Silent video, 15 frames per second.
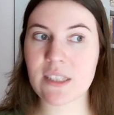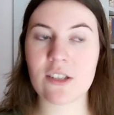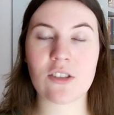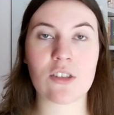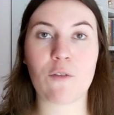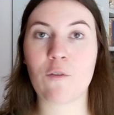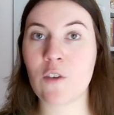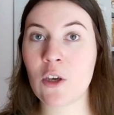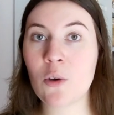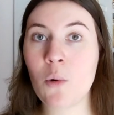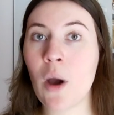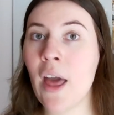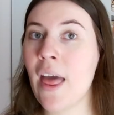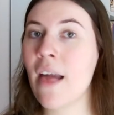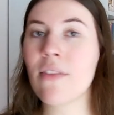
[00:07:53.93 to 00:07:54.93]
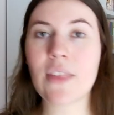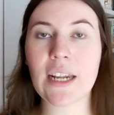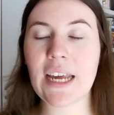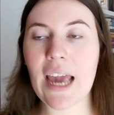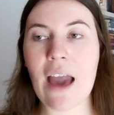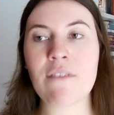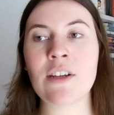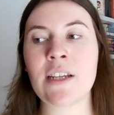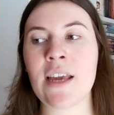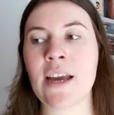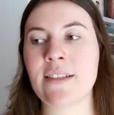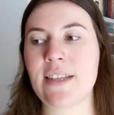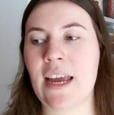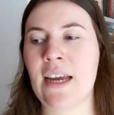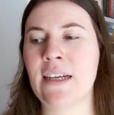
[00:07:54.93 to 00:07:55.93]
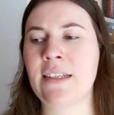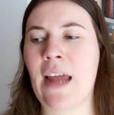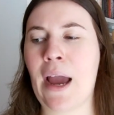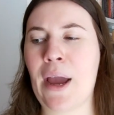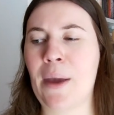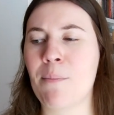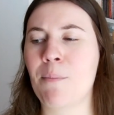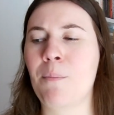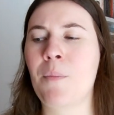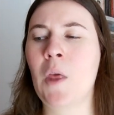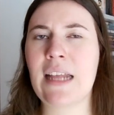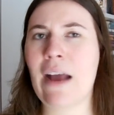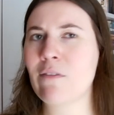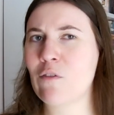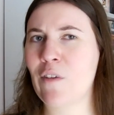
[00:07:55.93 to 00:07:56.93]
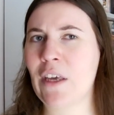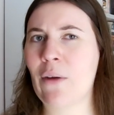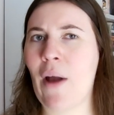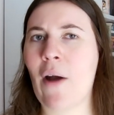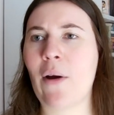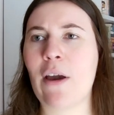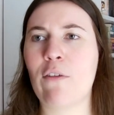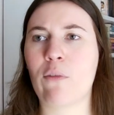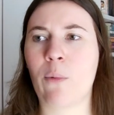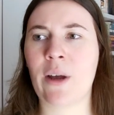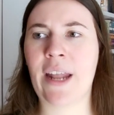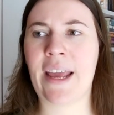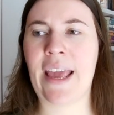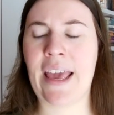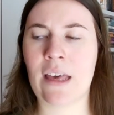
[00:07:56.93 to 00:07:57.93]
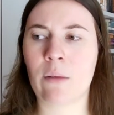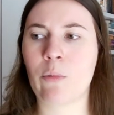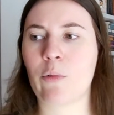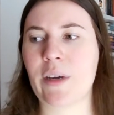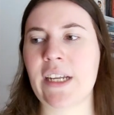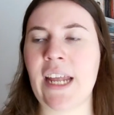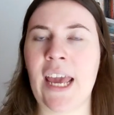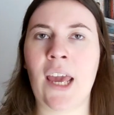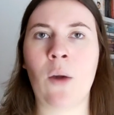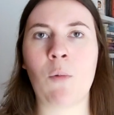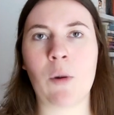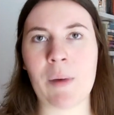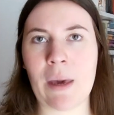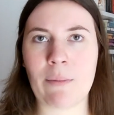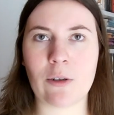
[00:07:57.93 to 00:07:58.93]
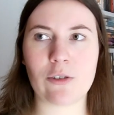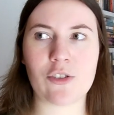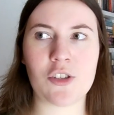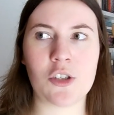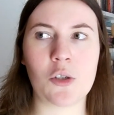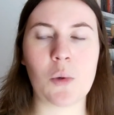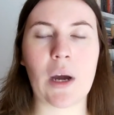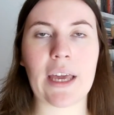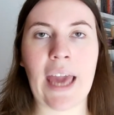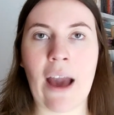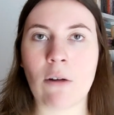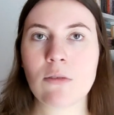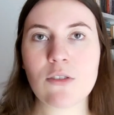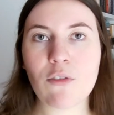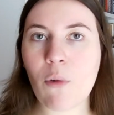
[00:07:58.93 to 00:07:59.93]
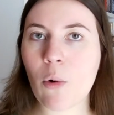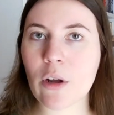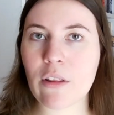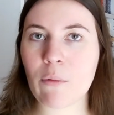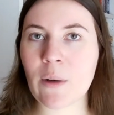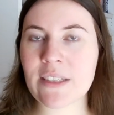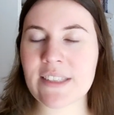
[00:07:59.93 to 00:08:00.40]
There's a few that I haven't yet, and I'm gonna have to figure out if what I am reading will be able to account for the